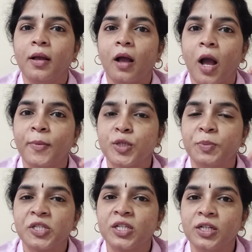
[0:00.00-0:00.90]
how much
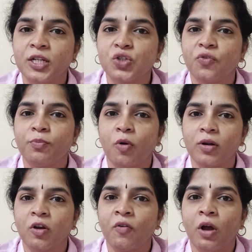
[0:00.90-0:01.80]
percentage of
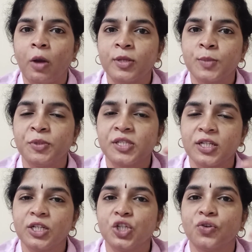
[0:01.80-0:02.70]
pot or how much
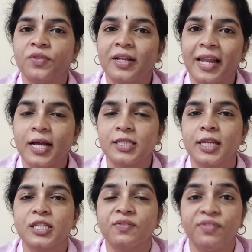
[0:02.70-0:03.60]
percentage of the glass
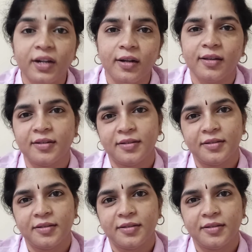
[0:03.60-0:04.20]
gets filled